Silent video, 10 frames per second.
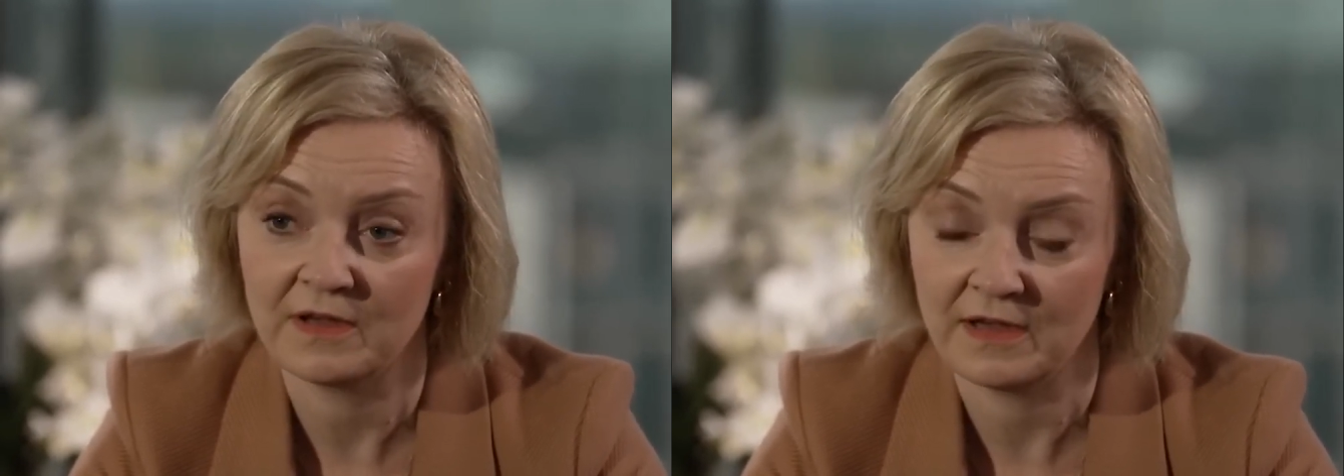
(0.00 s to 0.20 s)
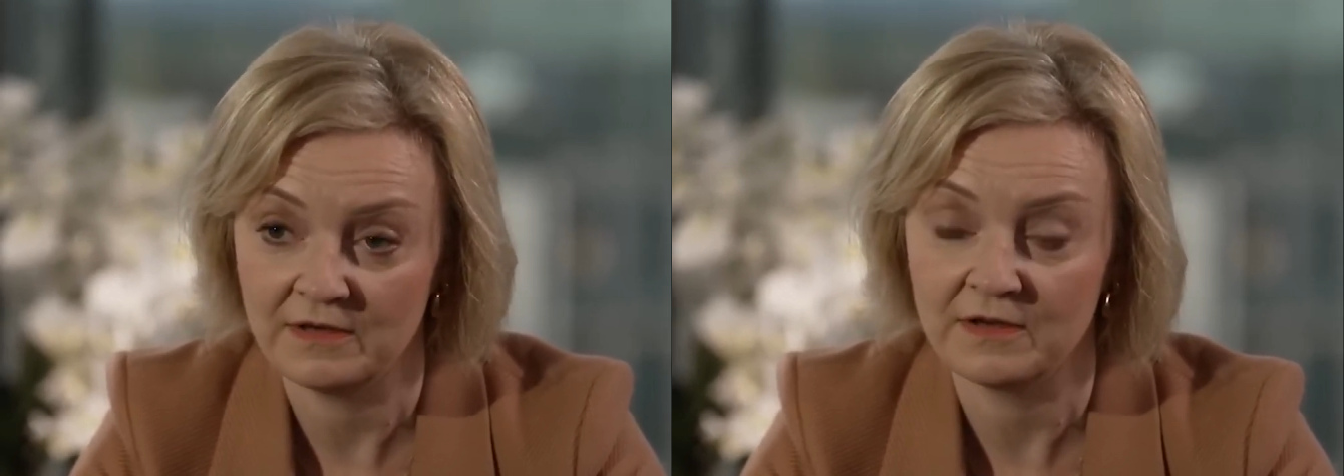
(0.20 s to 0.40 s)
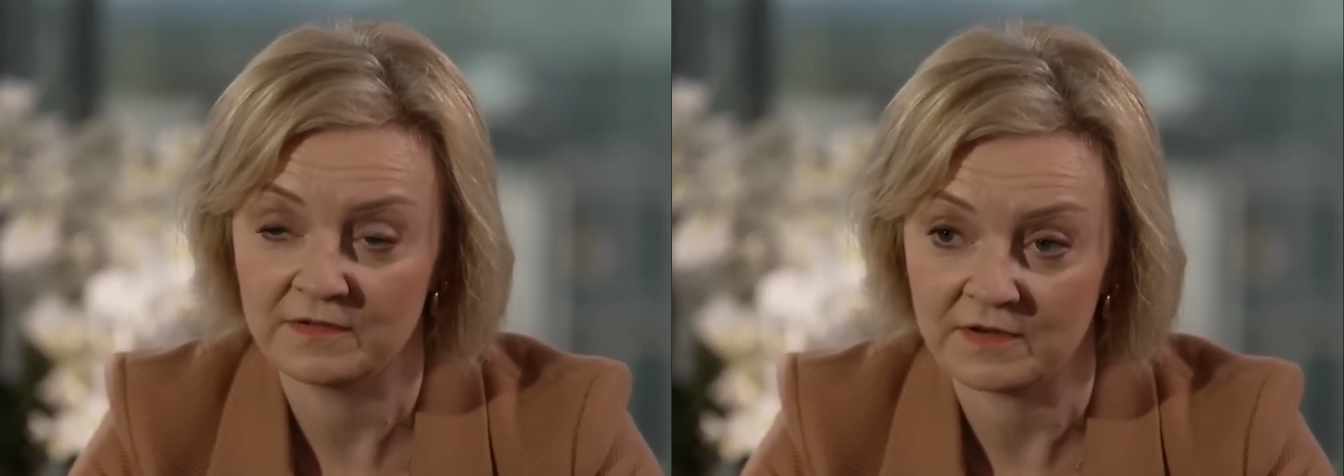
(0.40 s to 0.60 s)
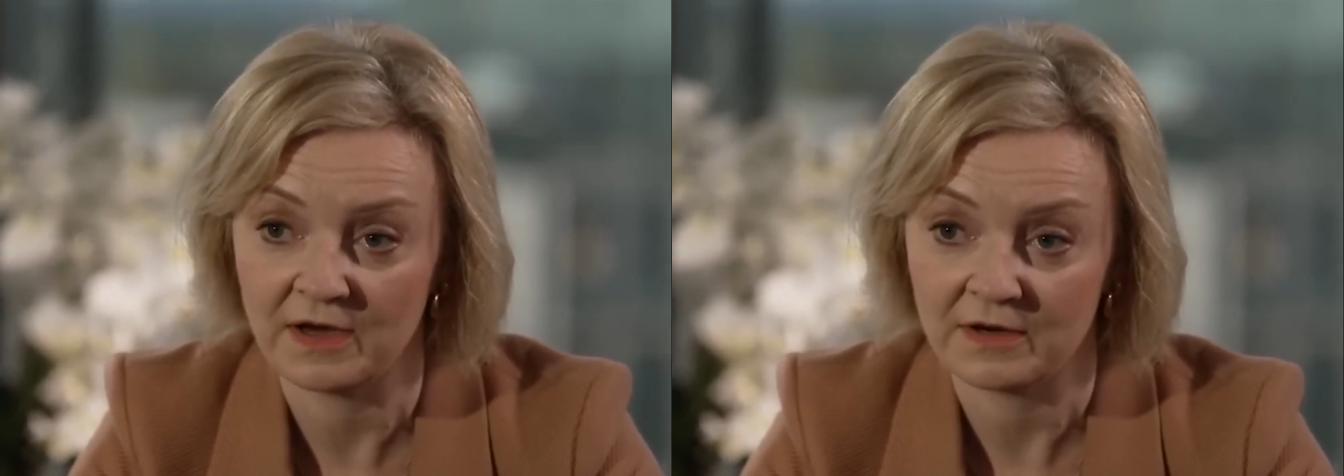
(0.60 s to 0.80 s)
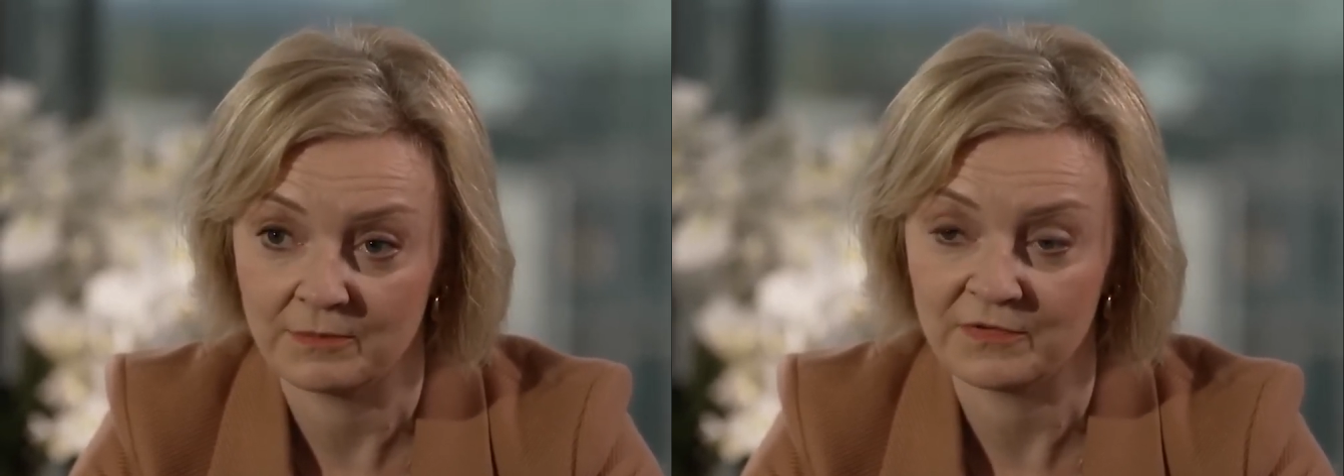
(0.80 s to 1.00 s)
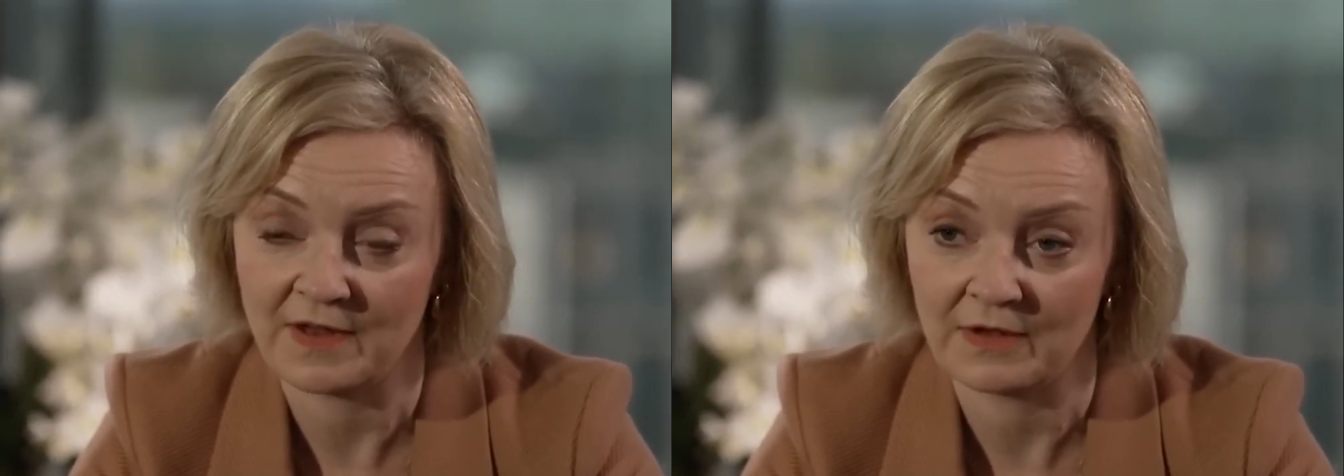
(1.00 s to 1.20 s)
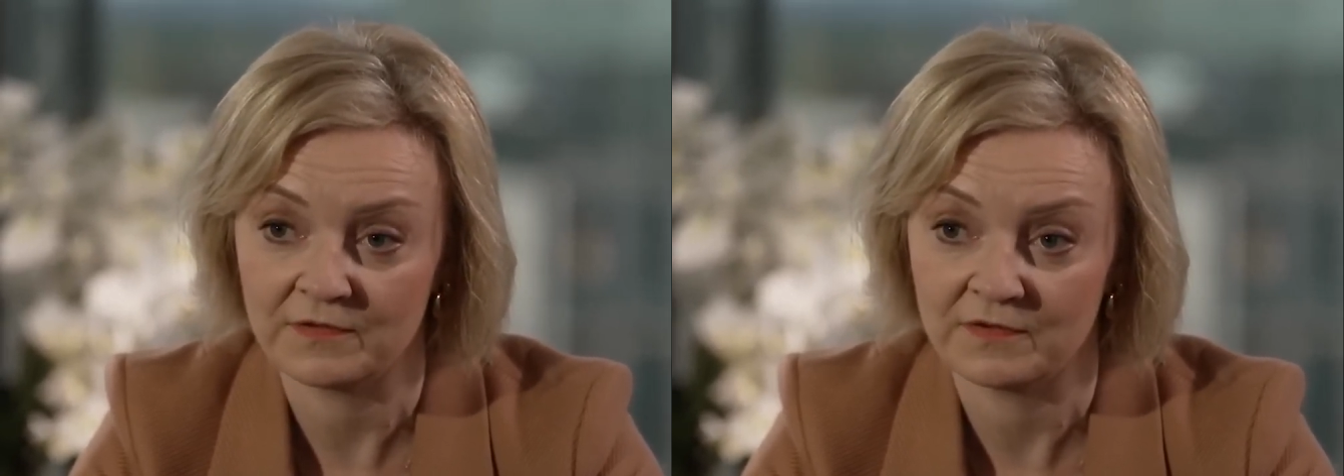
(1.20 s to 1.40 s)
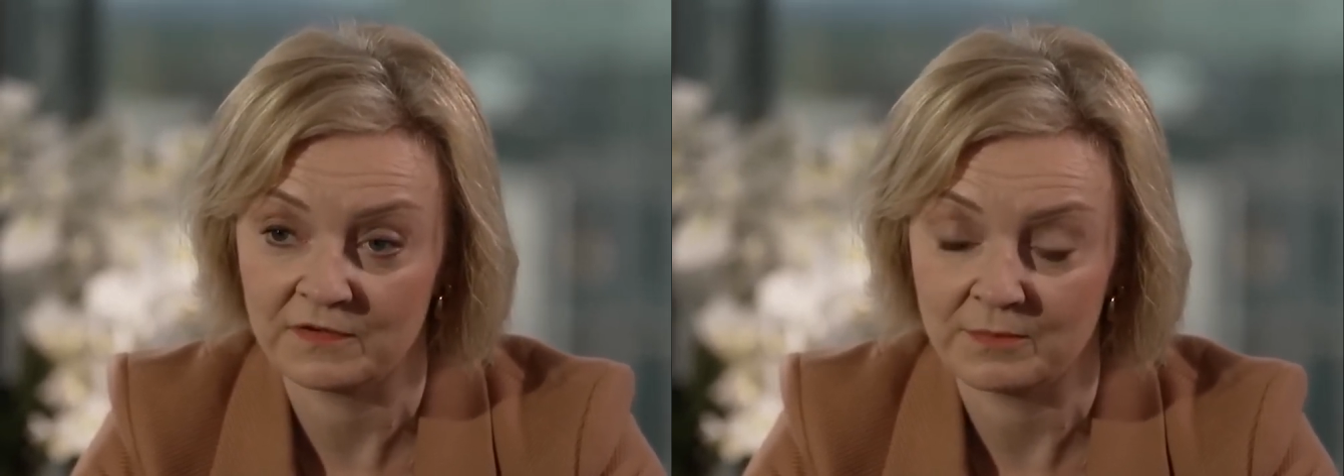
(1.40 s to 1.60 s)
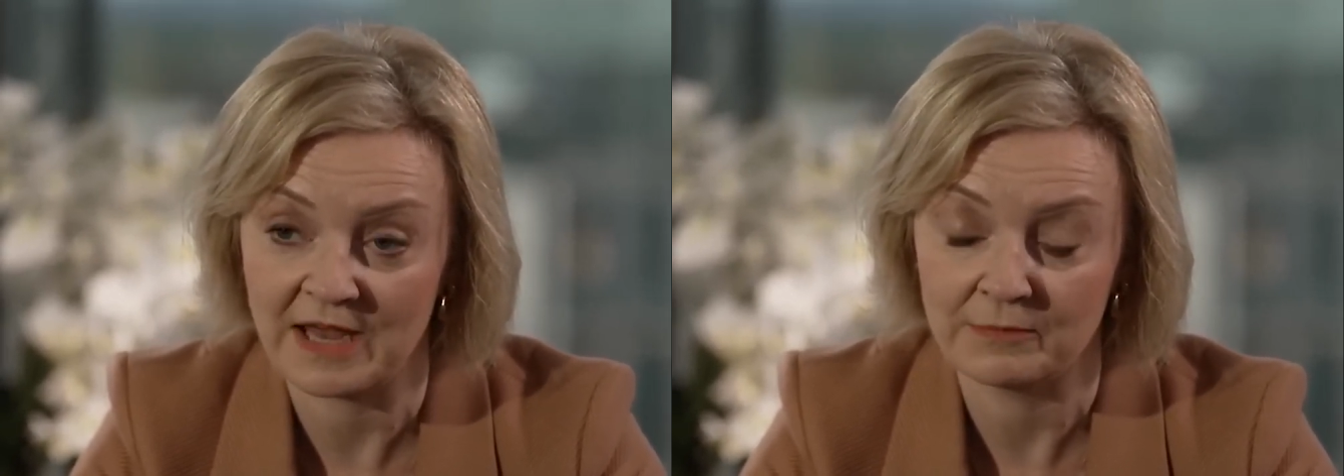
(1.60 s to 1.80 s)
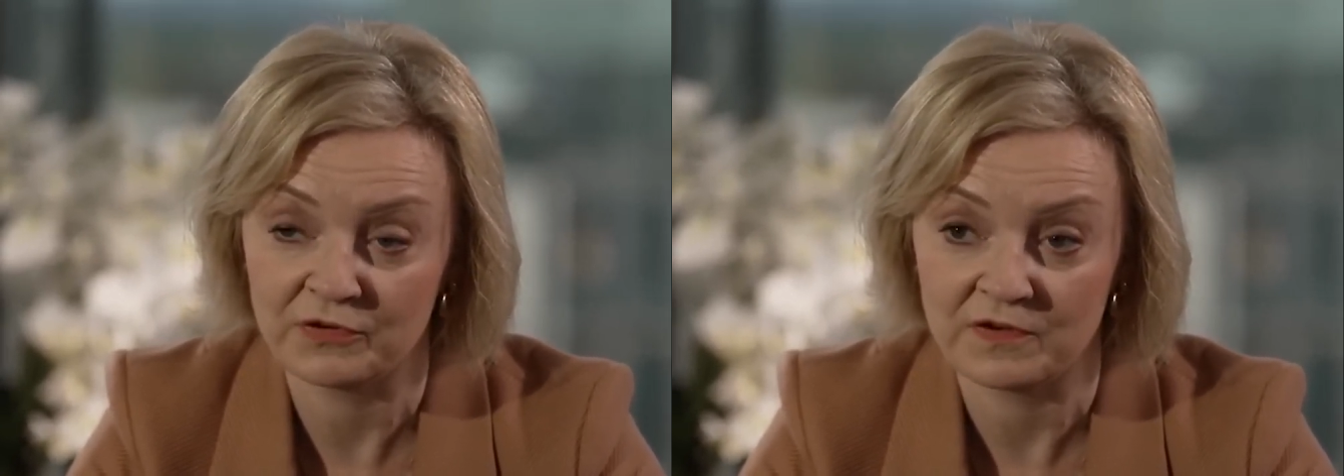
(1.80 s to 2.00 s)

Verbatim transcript: in the circumstances to be able